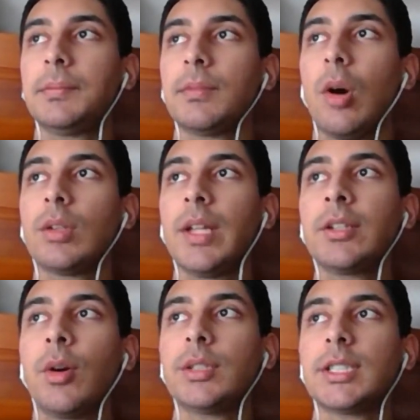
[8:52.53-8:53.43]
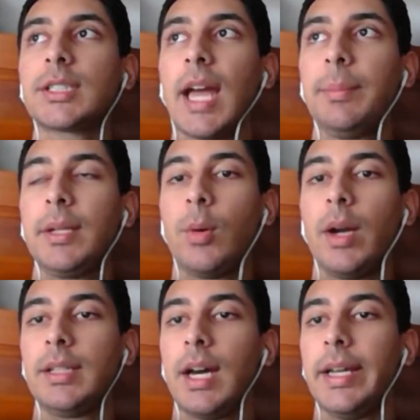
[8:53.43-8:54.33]
Online courses can be
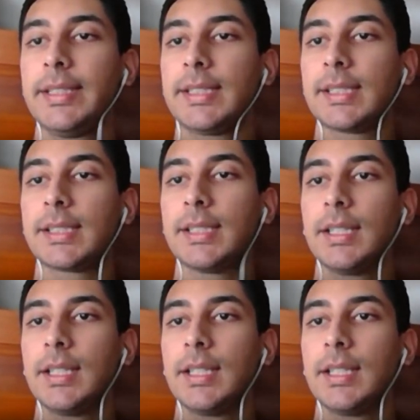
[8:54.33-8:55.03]
quite nice,